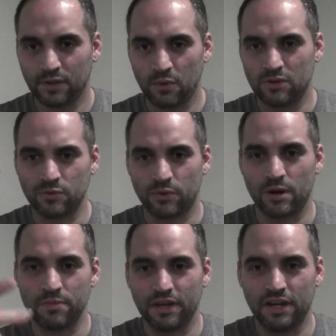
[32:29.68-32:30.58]
what's the word
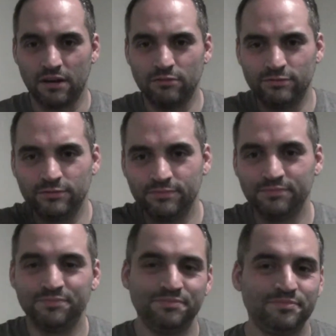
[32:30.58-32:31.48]
I'm thinking of?
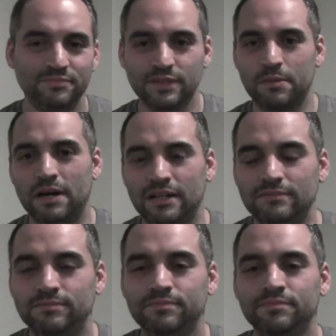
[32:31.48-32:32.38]
Come
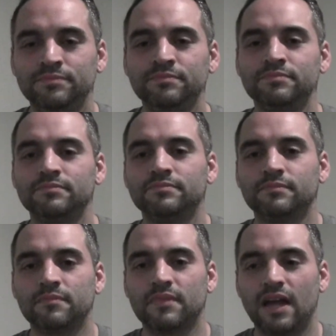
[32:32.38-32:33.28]
on.
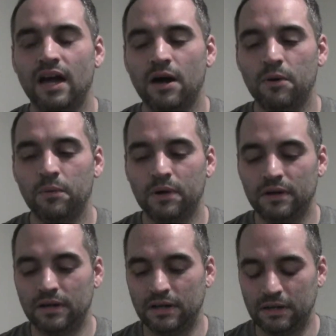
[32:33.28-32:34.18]

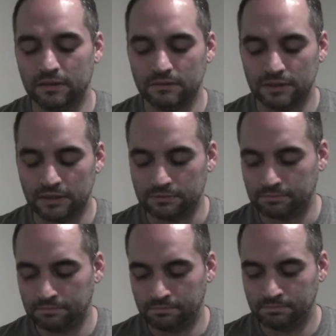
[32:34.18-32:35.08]
How
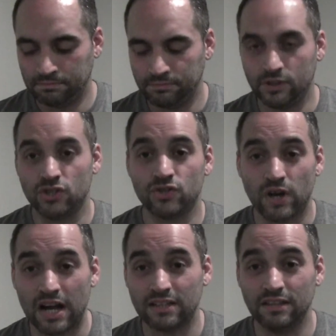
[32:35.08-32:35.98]

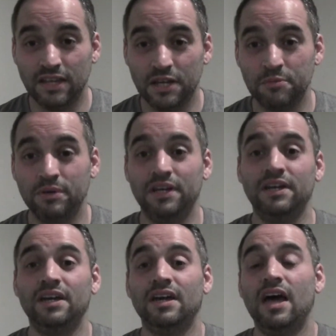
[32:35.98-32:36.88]
distracted they can
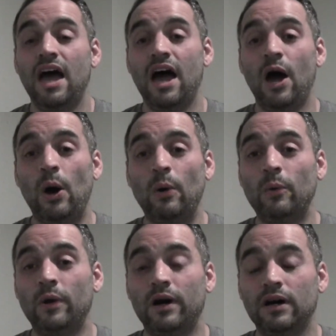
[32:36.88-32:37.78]
be,
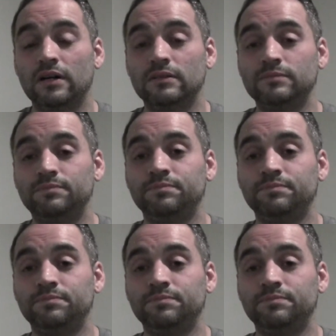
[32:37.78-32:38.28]
how